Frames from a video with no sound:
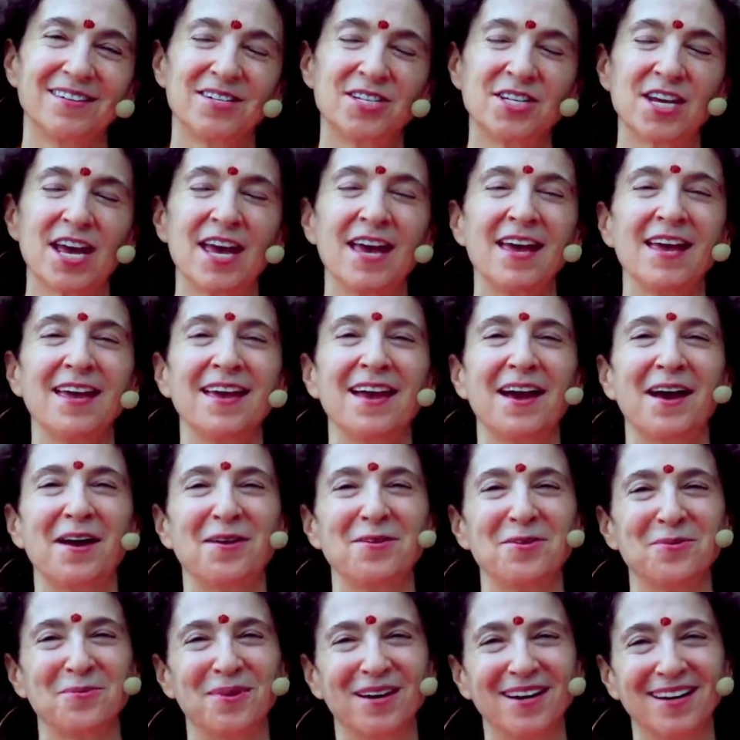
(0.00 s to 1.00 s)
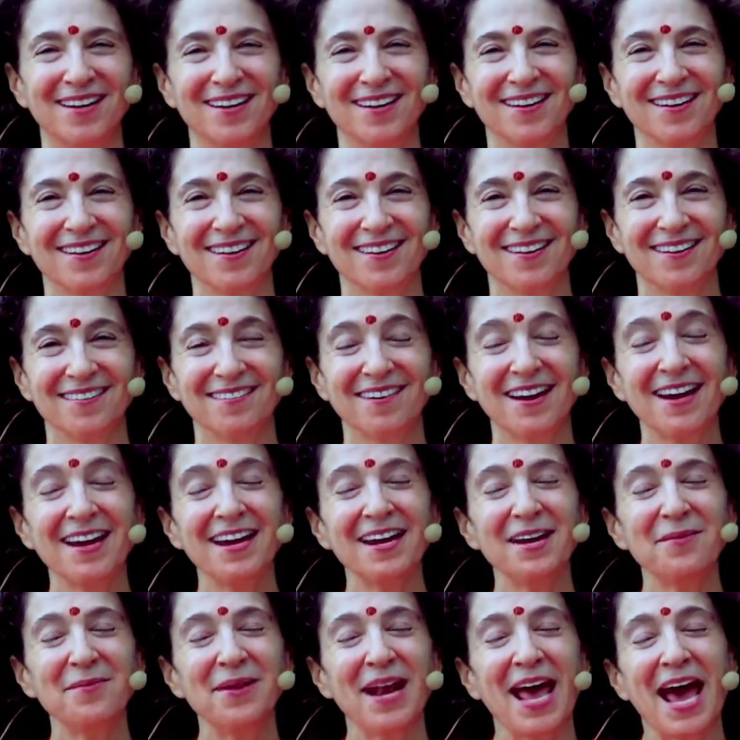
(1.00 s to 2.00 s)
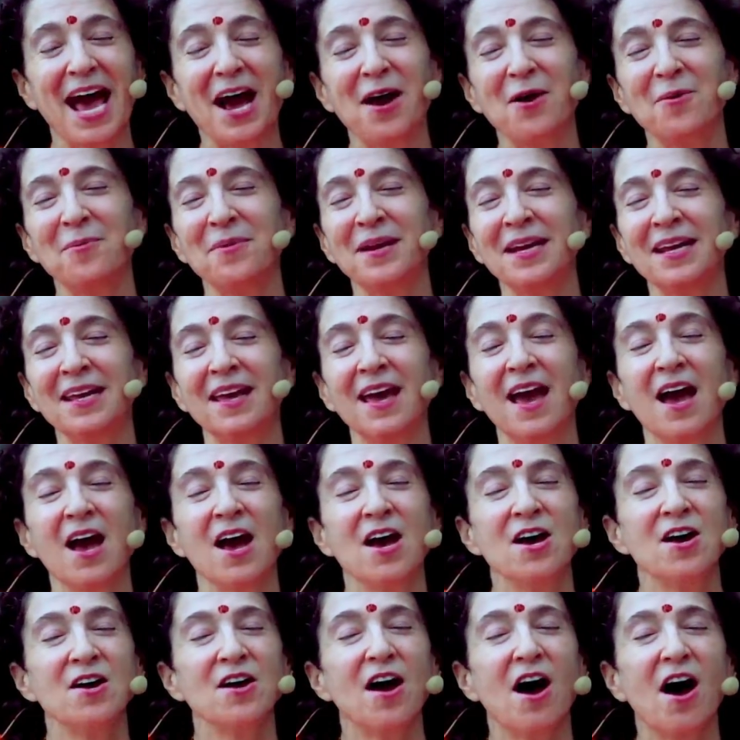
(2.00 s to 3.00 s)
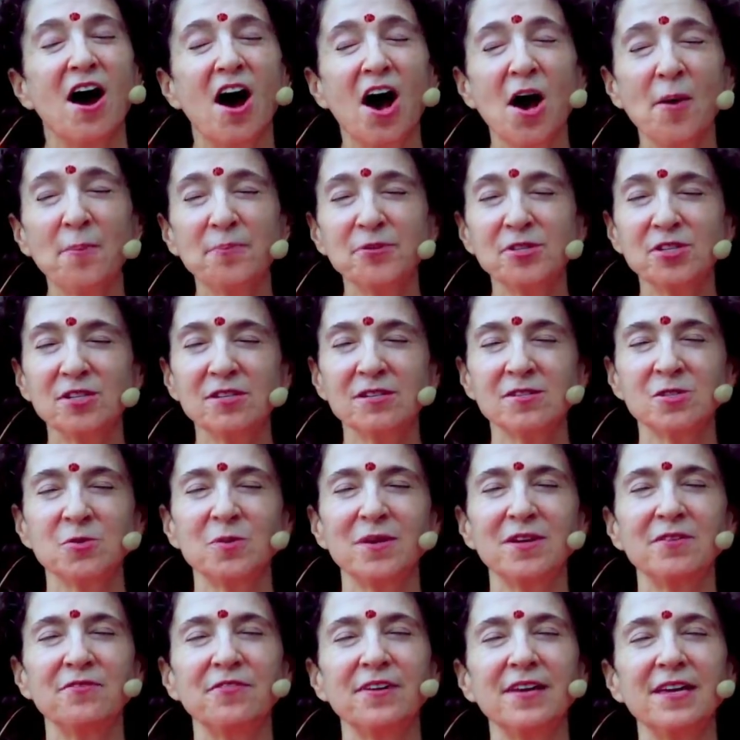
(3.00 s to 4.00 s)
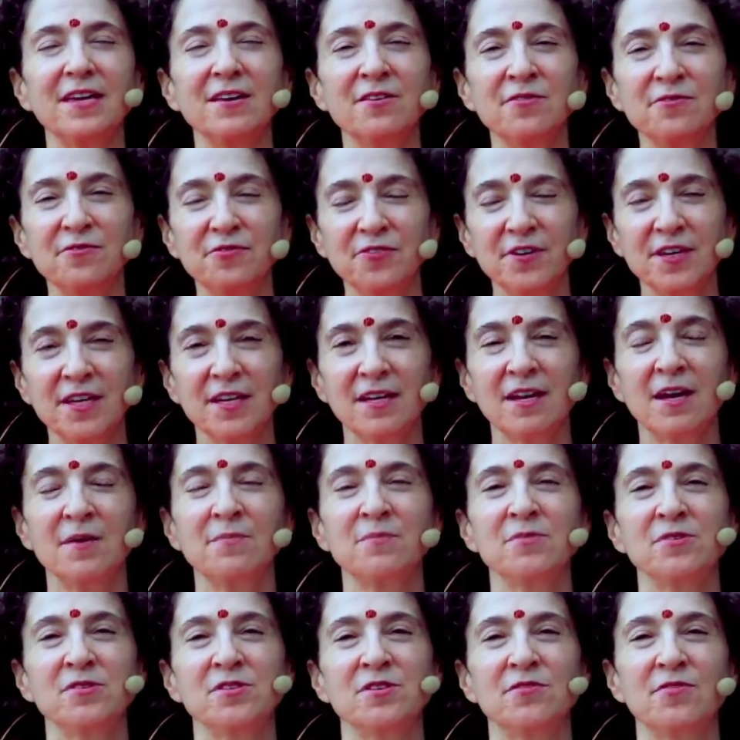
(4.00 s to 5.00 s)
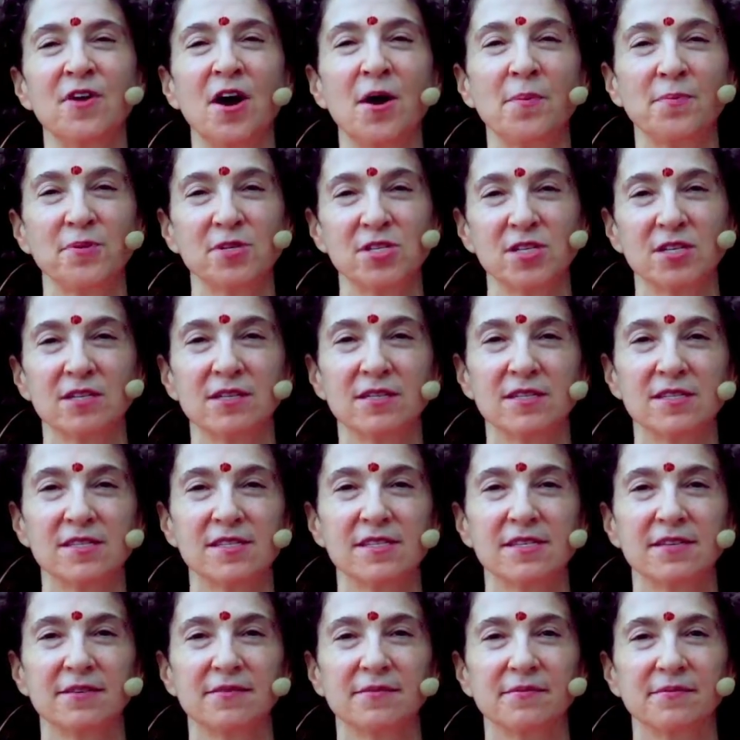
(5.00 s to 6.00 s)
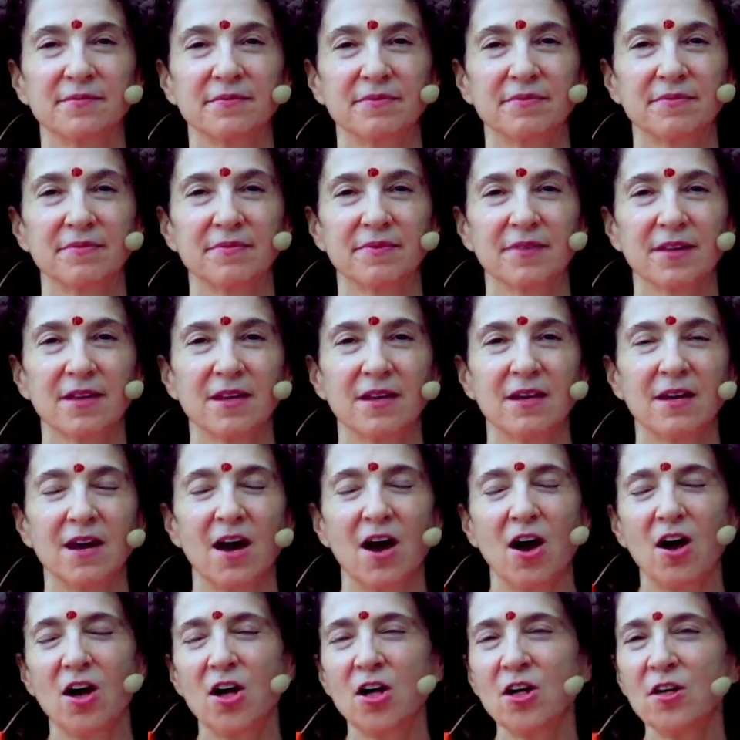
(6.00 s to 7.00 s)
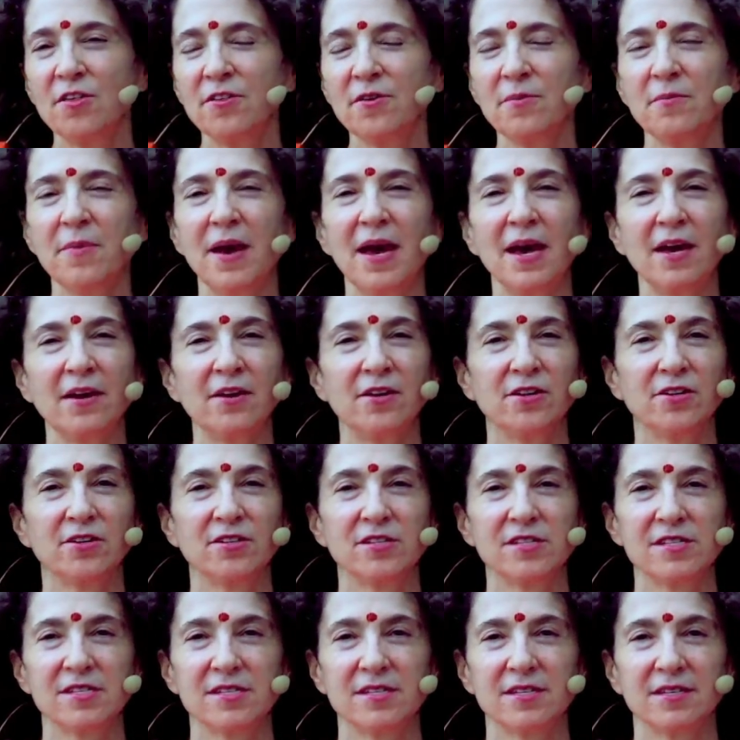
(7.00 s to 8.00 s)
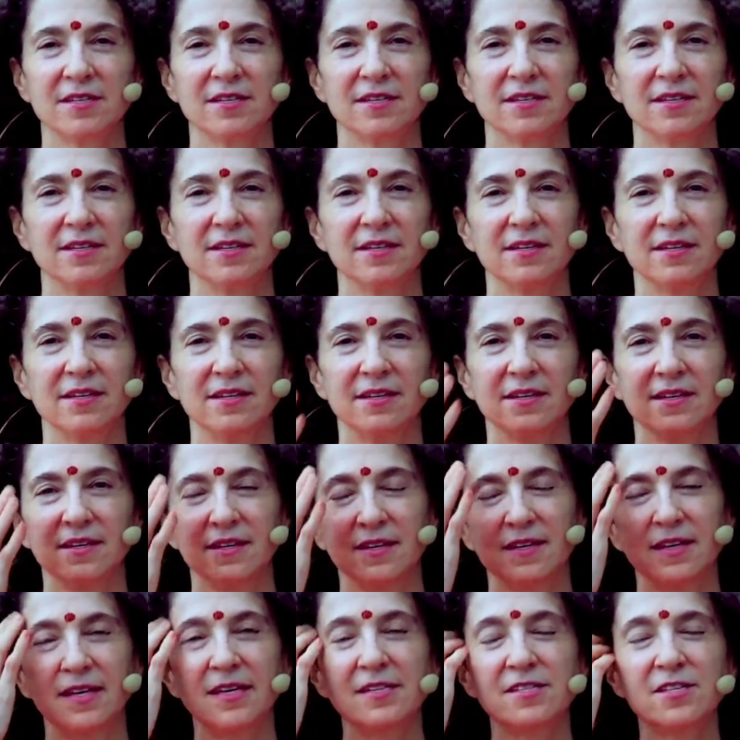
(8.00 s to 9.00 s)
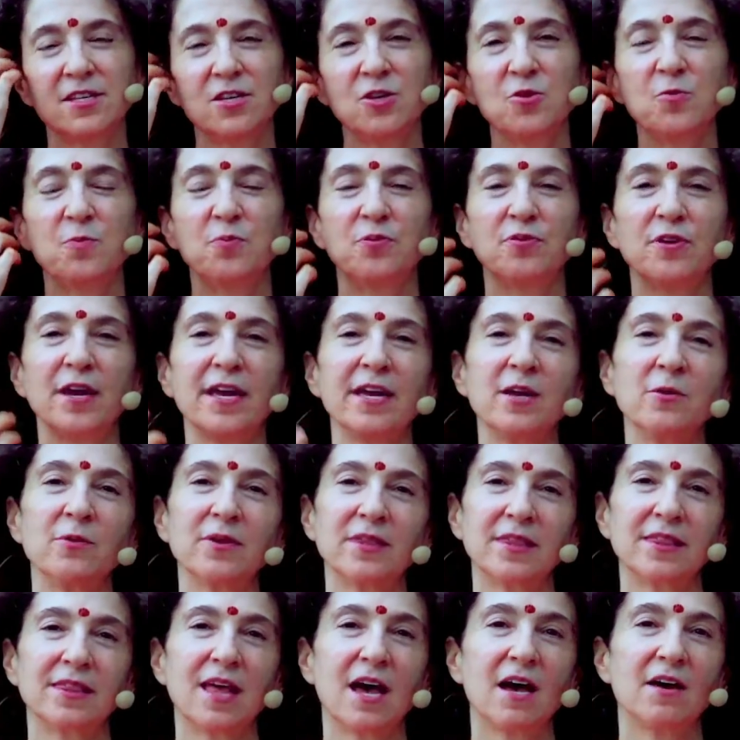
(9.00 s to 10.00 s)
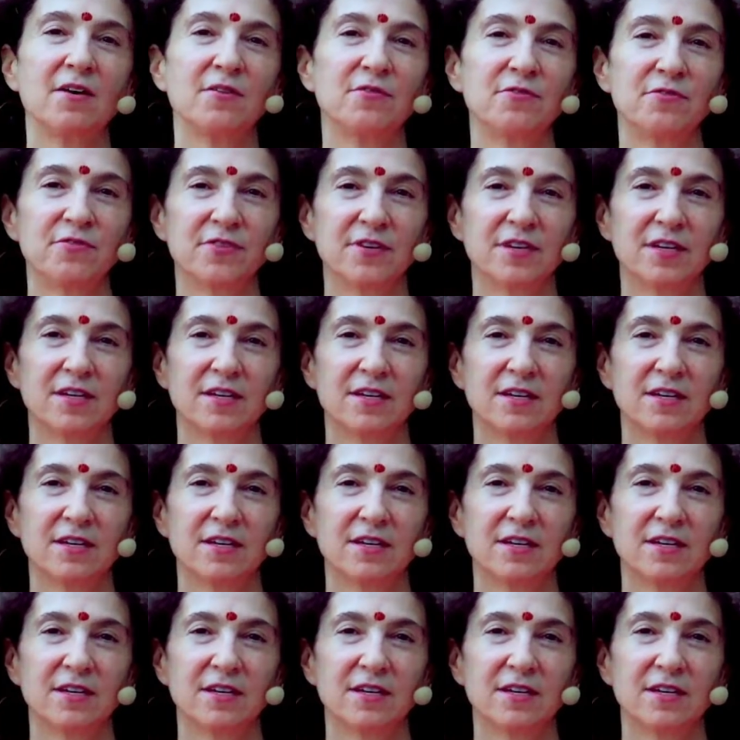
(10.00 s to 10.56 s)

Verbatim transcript: Jay Hanuman, right? I mean, how many options? We have infinite numbers of options. All that matters is that you pray with love.